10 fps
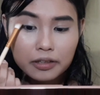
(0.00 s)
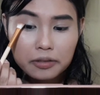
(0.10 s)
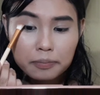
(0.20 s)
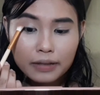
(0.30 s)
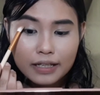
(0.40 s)

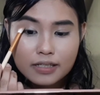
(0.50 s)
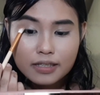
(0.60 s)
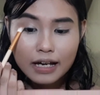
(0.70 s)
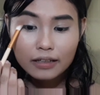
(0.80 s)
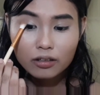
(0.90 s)
gonna place
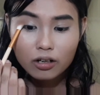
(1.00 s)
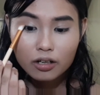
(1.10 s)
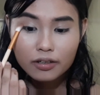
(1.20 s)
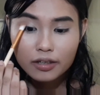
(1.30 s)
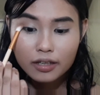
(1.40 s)
that
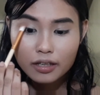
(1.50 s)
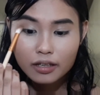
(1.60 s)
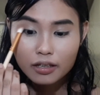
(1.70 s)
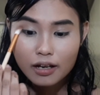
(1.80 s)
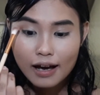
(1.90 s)
on
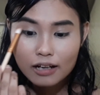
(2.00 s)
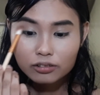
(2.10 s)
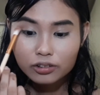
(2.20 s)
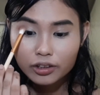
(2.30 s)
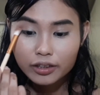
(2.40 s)
the
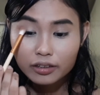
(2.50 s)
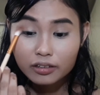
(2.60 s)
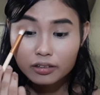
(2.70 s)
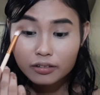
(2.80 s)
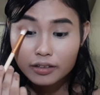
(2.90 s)
outer
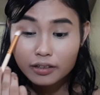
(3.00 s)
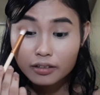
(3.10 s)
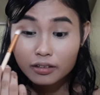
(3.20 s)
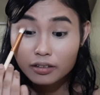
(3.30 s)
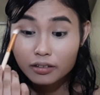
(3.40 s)

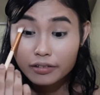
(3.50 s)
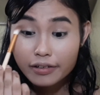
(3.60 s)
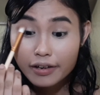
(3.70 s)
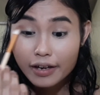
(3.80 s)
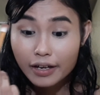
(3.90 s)

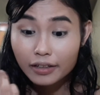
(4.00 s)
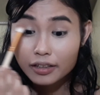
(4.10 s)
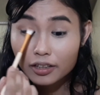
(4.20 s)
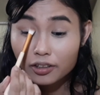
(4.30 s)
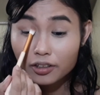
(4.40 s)
and
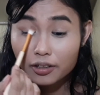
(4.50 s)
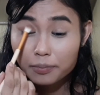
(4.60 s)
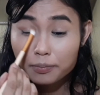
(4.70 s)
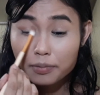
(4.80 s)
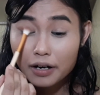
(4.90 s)
inner
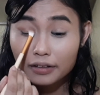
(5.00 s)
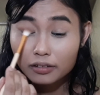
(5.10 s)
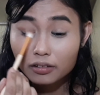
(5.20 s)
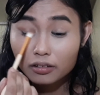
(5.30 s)
part